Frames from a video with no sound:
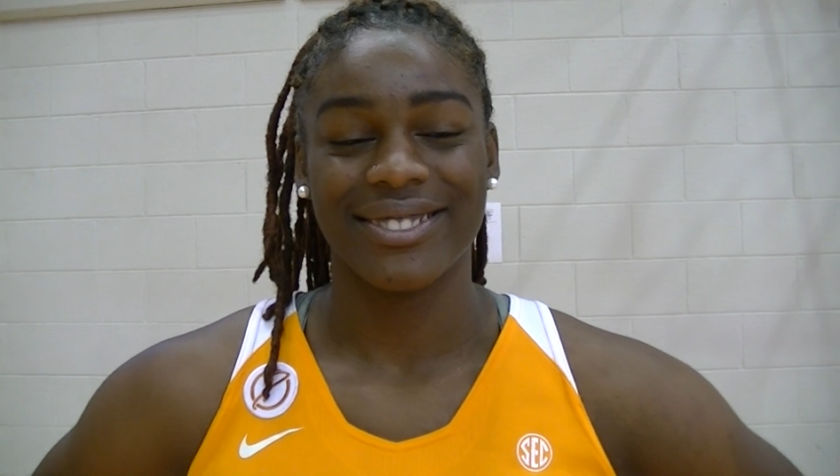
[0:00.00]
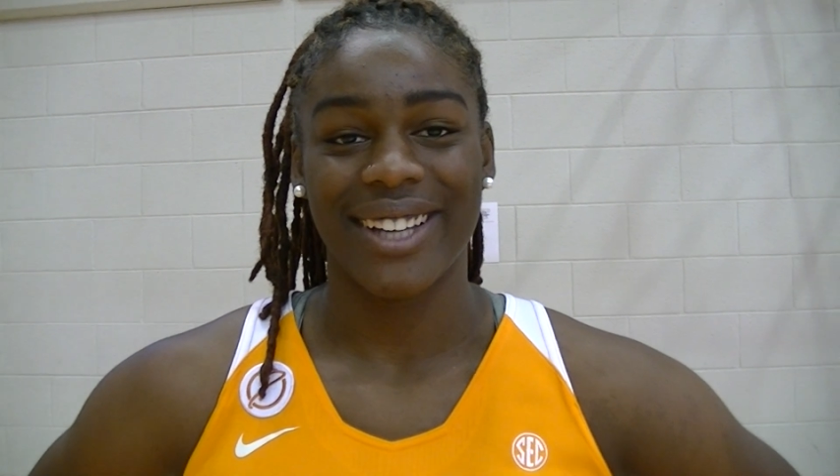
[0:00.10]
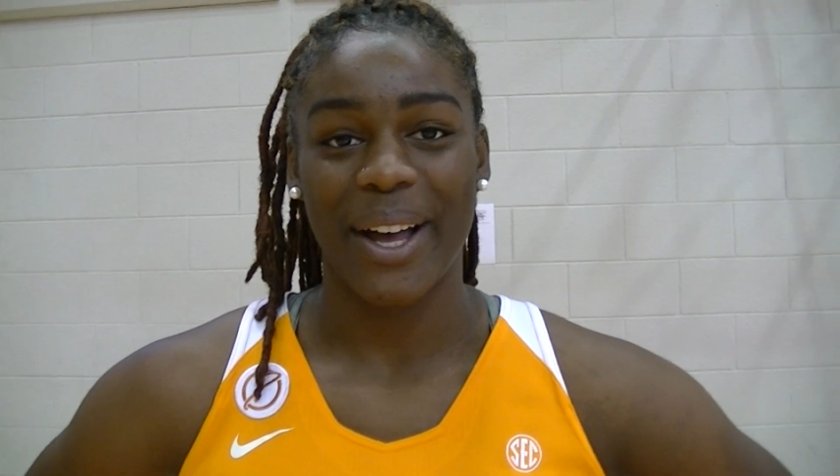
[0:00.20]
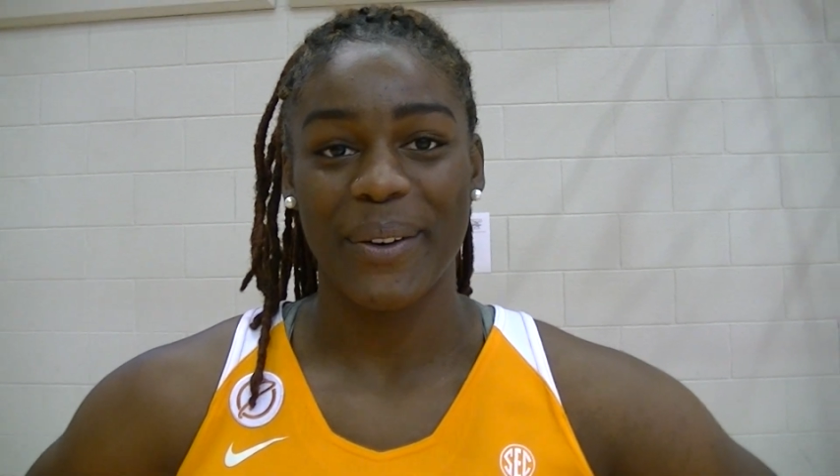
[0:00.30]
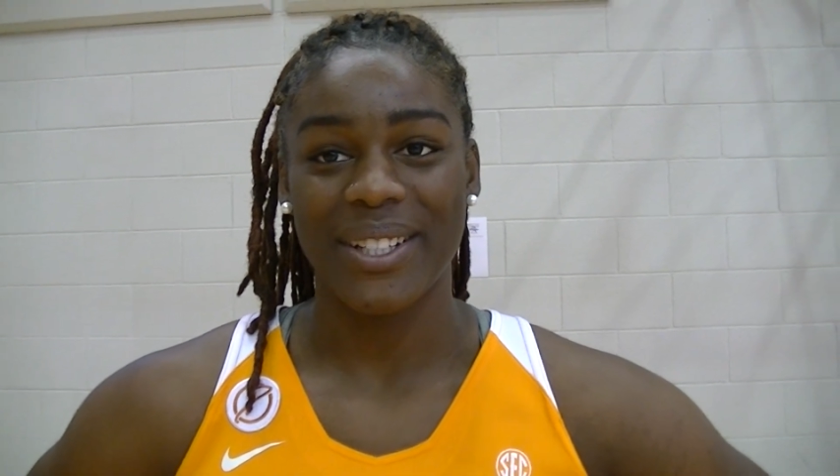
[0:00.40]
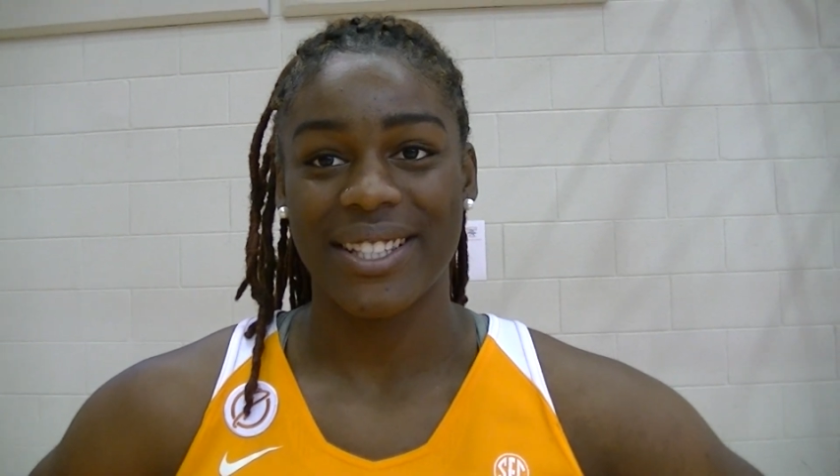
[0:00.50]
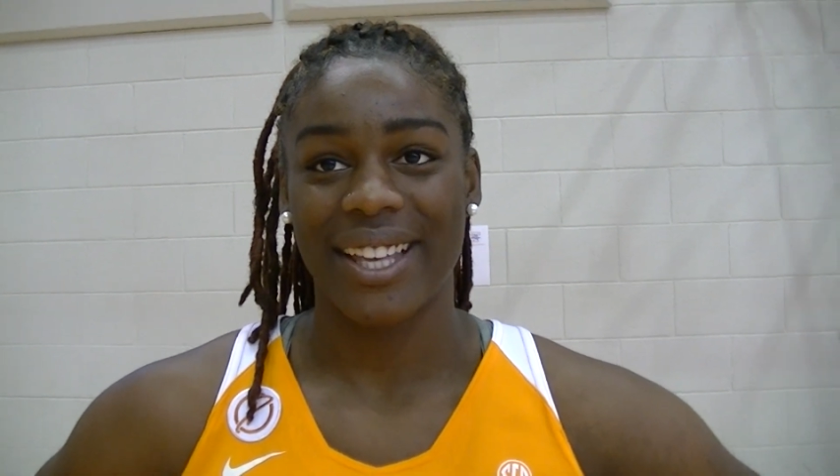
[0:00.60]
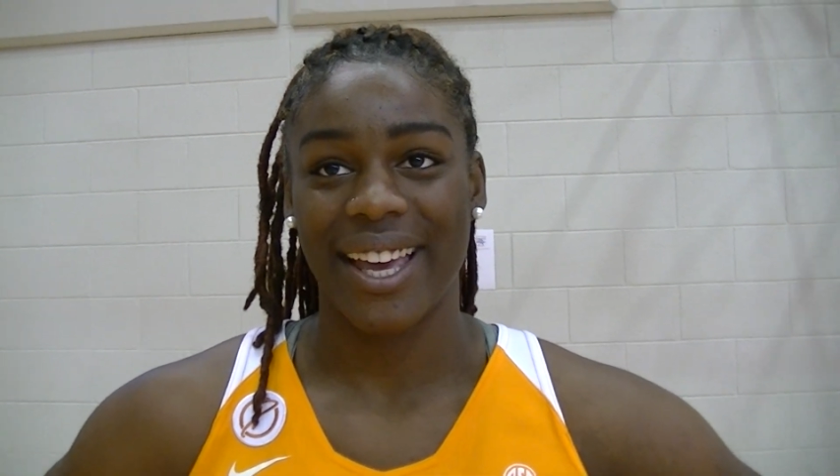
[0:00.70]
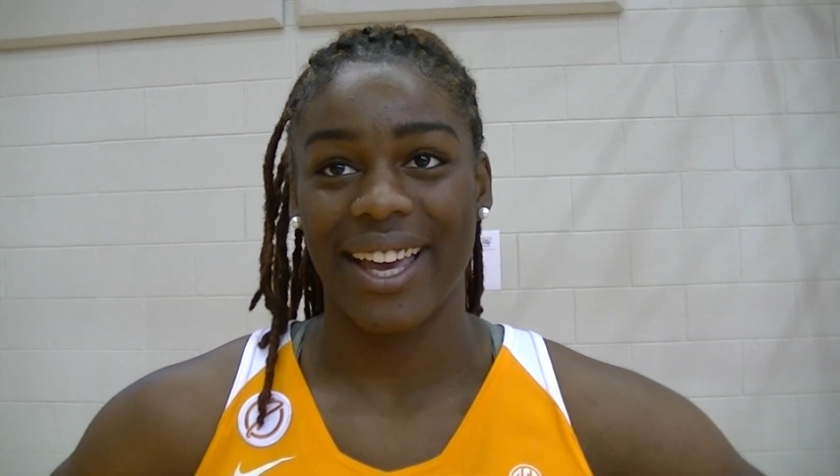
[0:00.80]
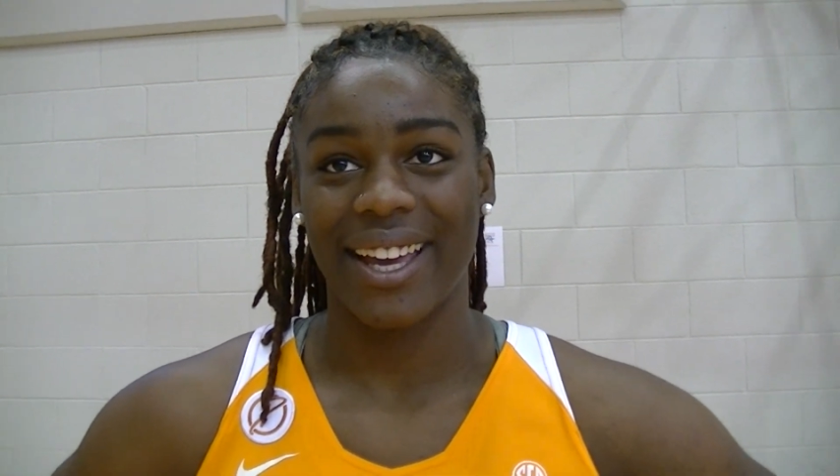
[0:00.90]
I would
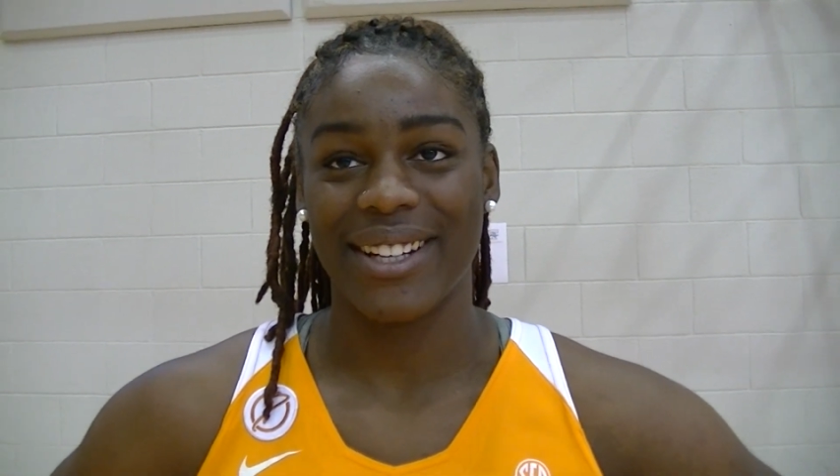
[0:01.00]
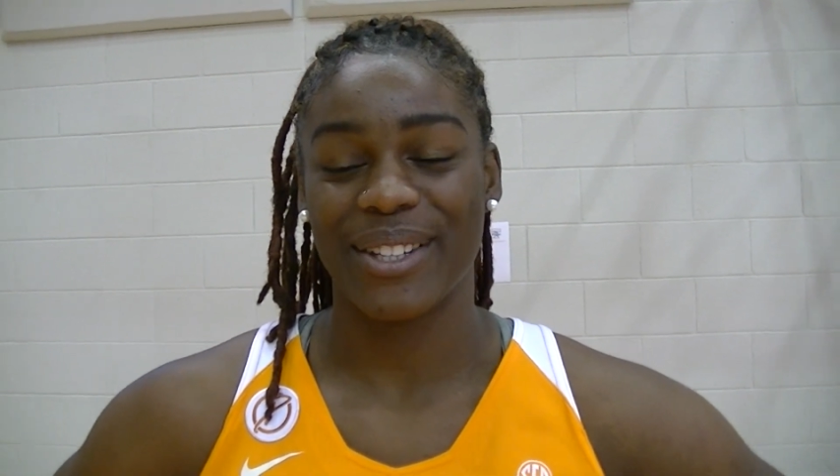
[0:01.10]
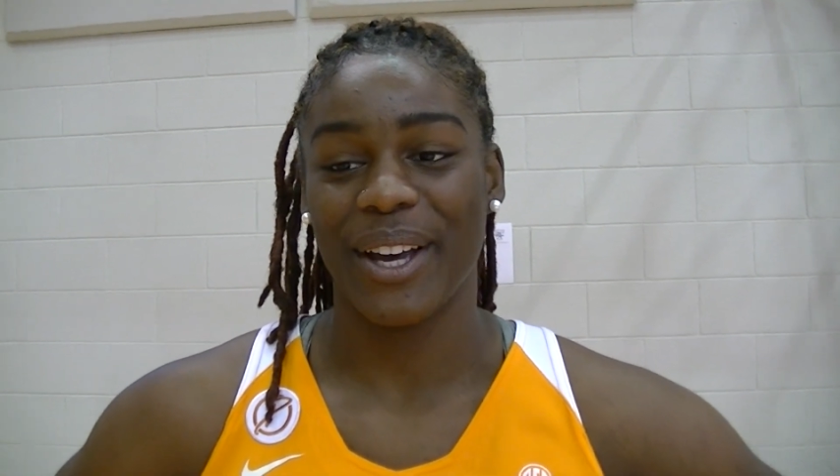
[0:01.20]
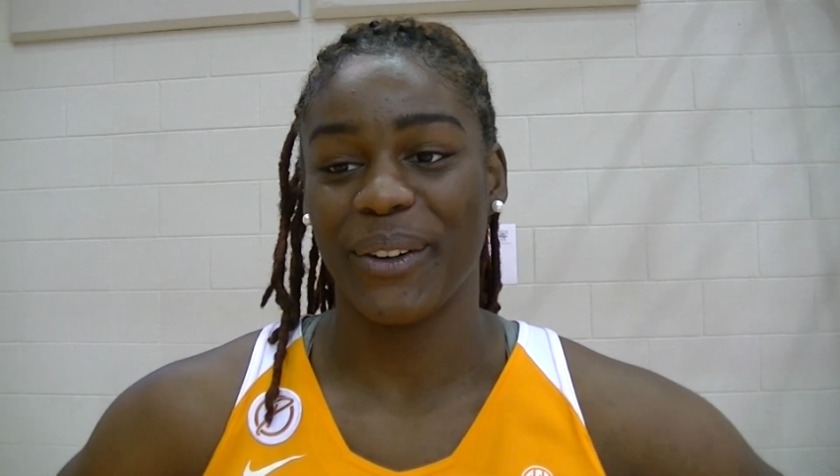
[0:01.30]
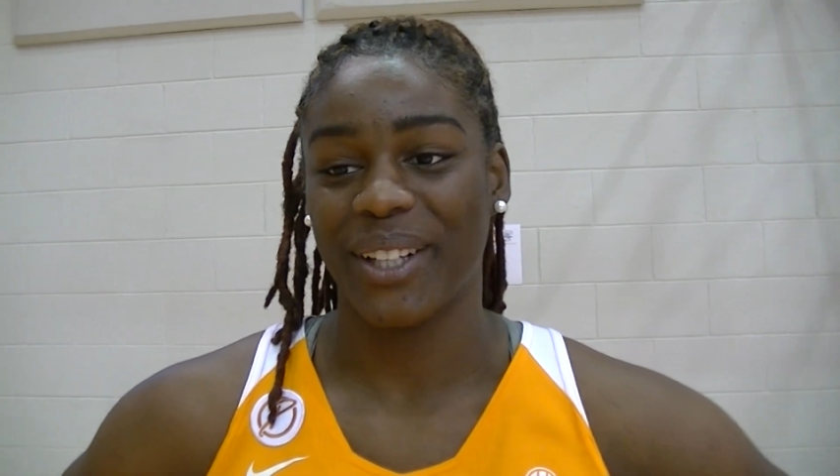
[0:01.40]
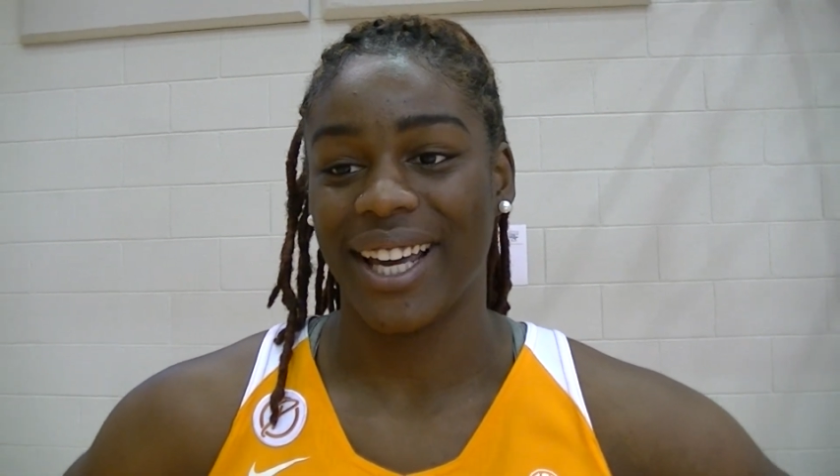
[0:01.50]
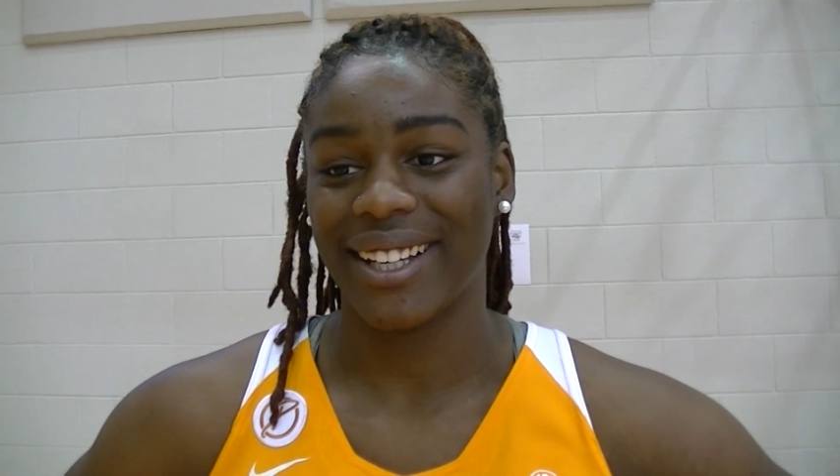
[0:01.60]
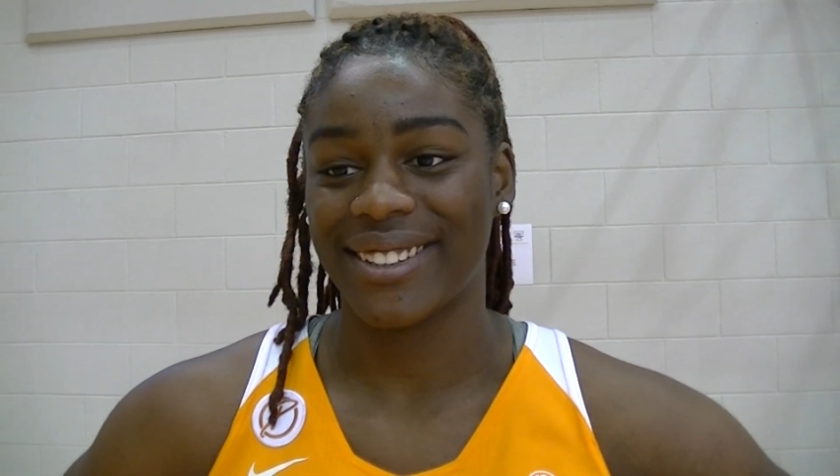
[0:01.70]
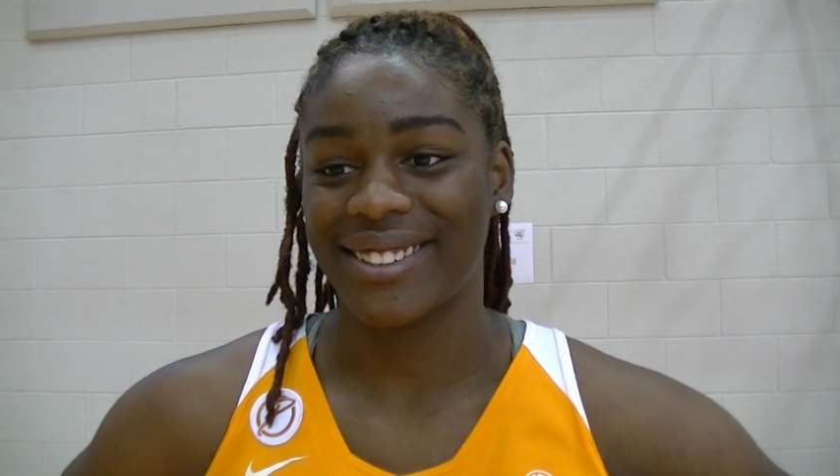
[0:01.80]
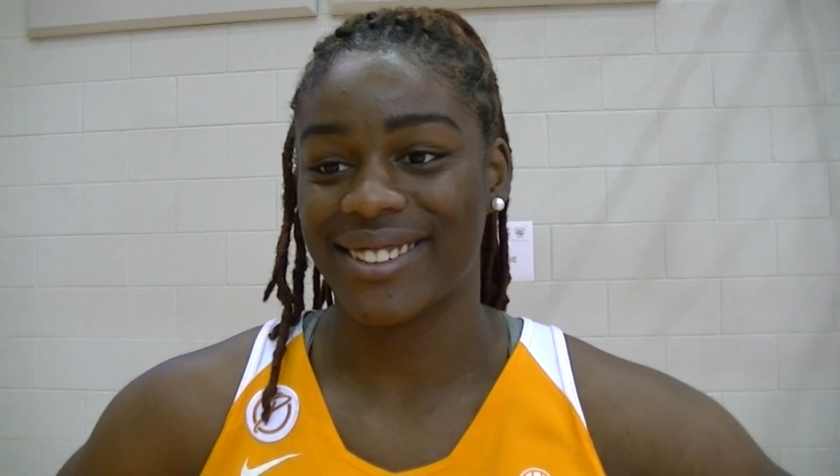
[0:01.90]
say
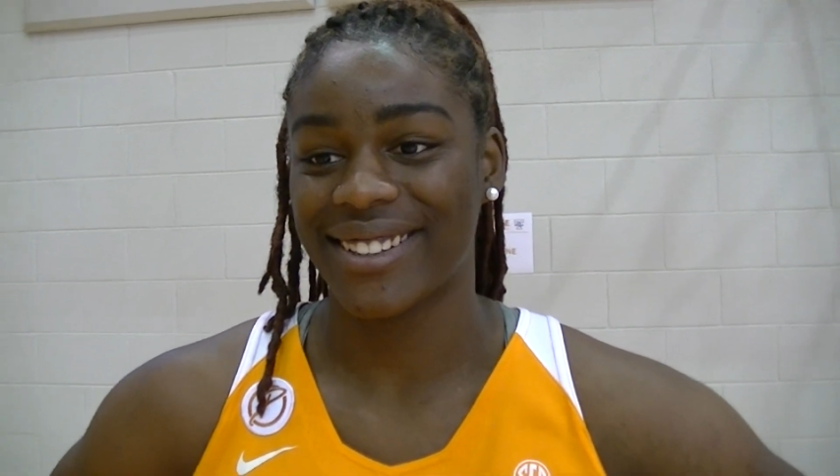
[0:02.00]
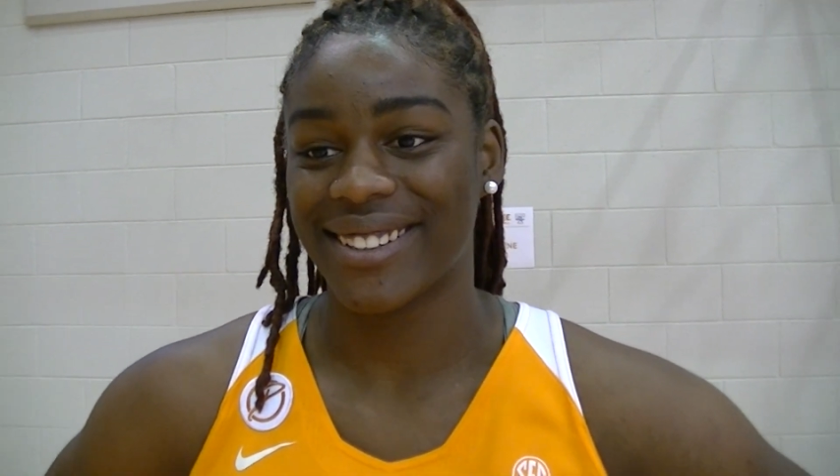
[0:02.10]
turtlenecks.